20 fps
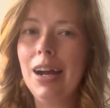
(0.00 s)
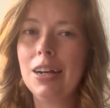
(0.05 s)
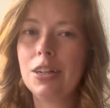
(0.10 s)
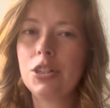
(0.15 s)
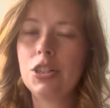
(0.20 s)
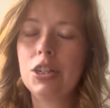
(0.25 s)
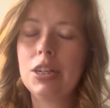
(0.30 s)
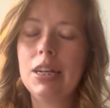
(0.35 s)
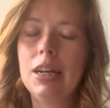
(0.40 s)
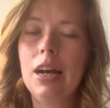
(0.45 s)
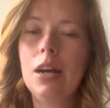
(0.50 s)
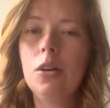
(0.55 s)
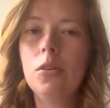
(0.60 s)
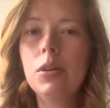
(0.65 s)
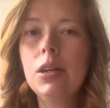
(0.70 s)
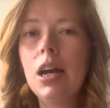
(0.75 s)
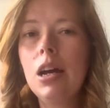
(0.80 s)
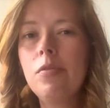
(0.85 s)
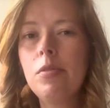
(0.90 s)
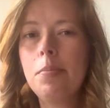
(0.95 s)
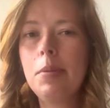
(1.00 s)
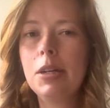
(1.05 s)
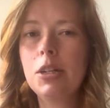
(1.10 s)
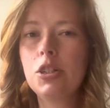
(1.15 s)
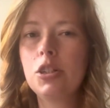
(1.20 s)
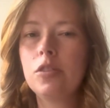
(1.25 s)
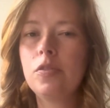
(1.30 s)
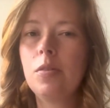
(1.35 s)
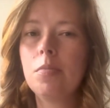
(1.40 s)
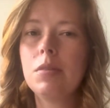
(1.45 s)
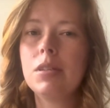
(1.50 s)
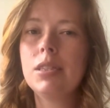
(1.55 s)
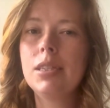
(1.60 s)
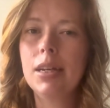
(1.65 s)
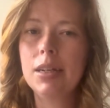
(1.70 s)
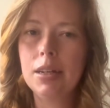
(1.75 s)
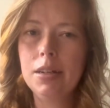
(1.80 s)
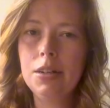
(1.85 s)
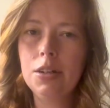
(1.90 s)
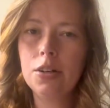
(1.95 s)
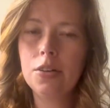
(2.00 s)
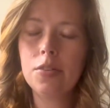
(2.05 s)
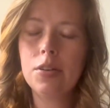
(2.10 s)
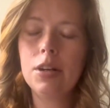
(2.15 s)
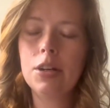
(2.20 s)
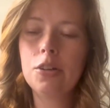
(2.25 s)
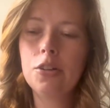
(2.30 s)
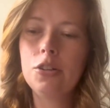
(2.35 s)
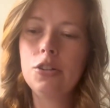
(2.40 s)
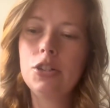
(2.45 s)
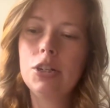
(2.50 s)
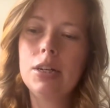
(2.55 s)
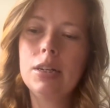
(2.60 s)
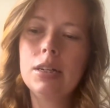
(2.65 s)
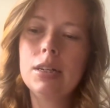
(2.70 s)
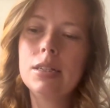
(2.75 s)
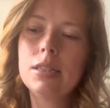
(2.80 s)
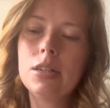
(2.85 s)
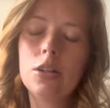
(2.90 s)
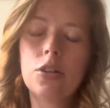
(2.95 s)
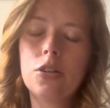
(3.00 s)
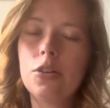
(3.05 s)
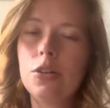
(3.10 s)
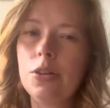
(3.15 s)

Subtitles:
actually, I only have a picture from the second year that I grew trellis. I